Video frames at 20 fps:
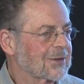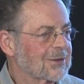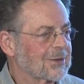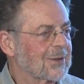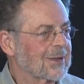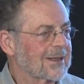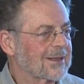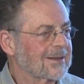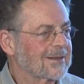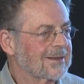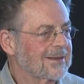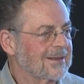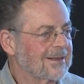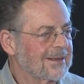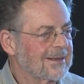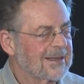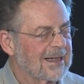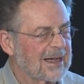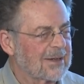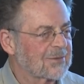So I,
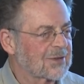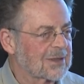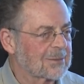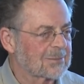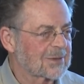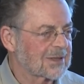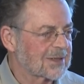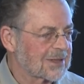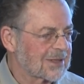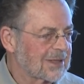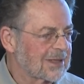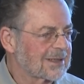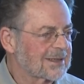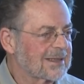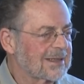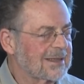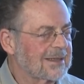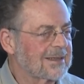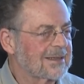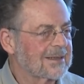I have some
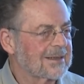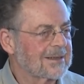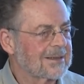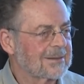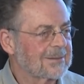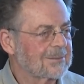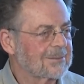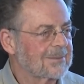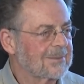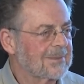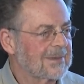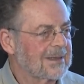consulting, um,